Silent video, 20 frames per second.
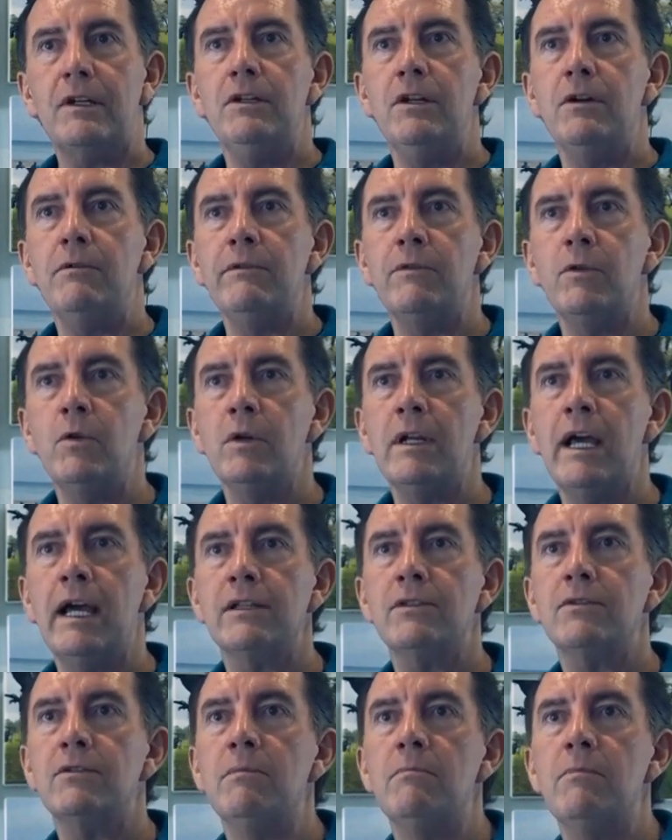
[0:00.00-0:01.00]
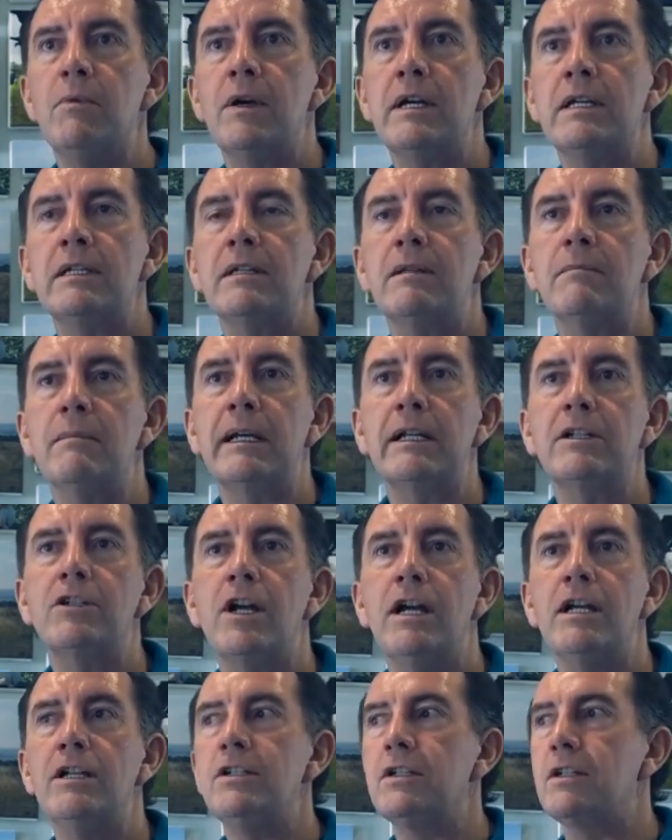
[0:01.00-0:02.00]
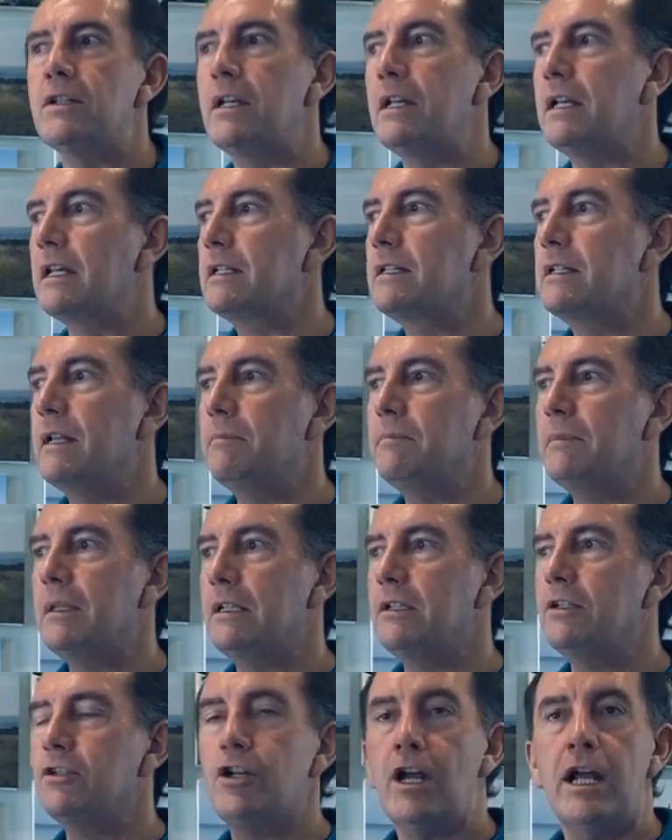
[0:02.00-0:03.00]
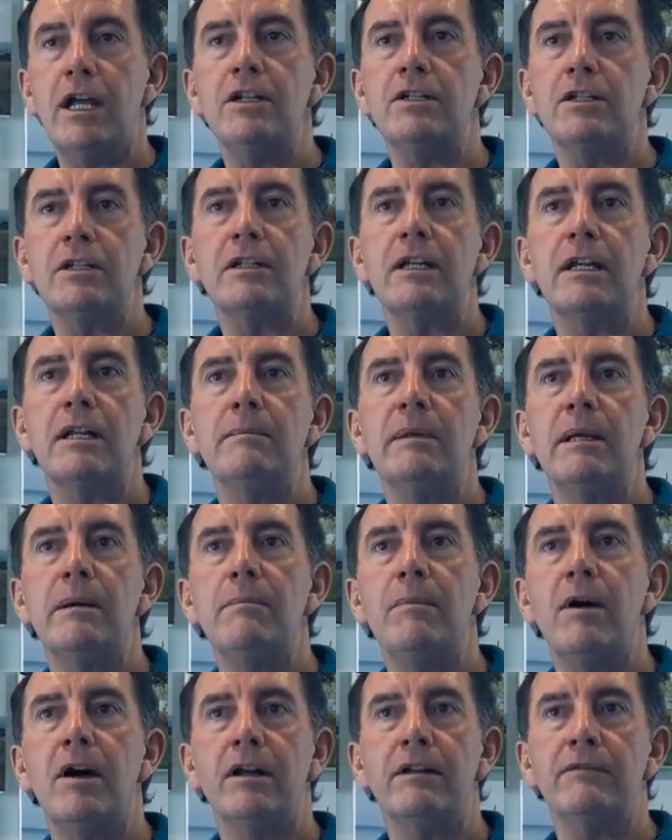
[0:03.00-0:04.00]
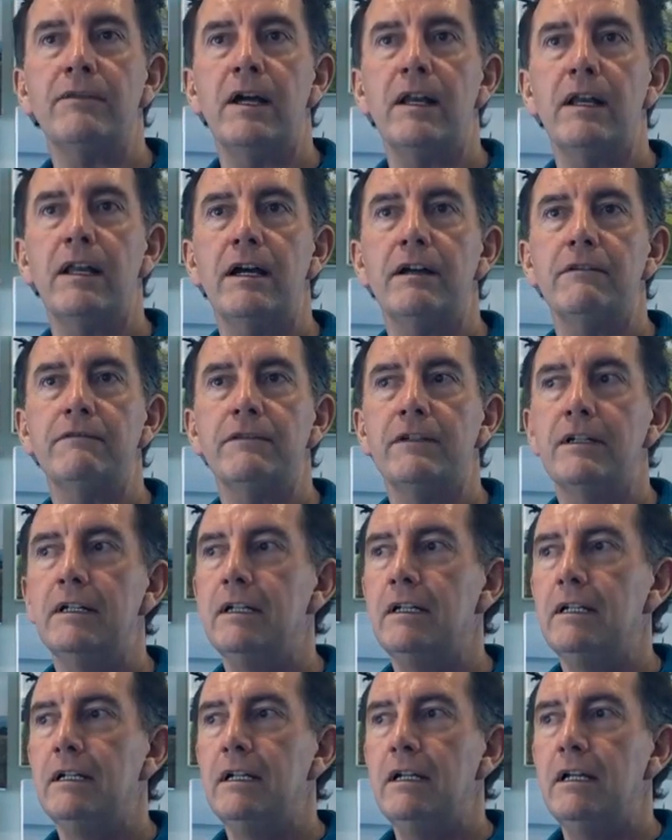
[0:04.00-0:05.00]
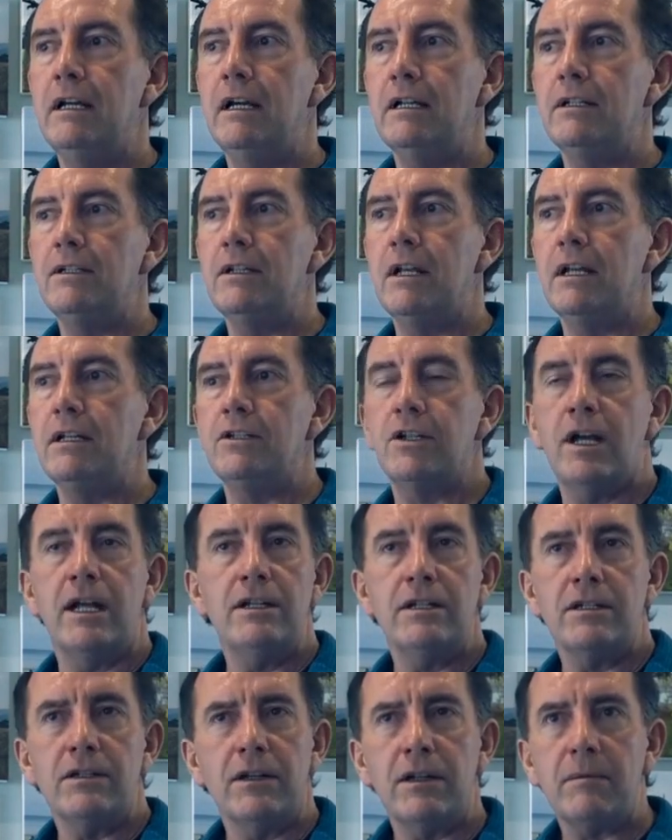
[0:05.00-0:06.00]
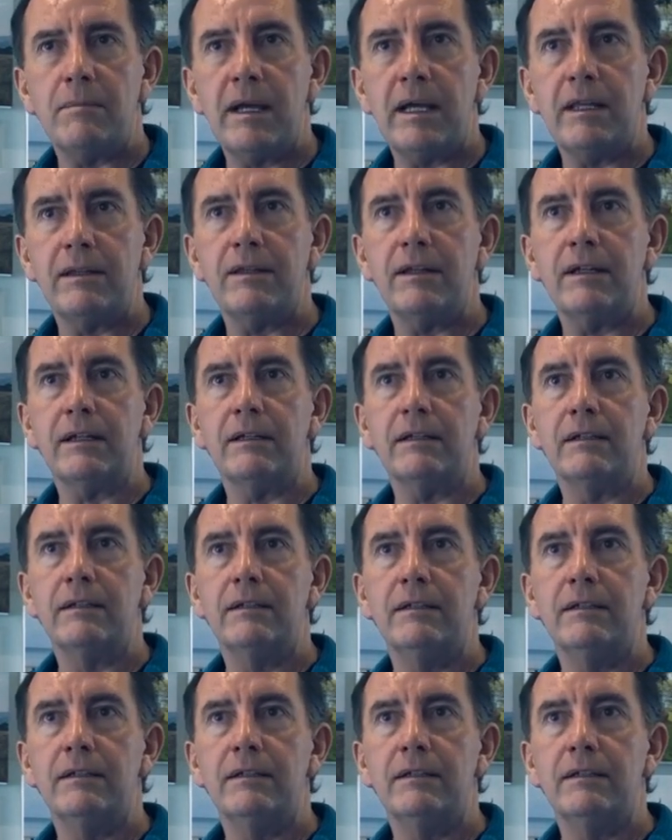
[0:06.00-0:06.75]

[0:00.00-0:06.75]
You know, we've all had to embrace and make changes and accept that change is going to be a part of our life. And change is not a bad thing.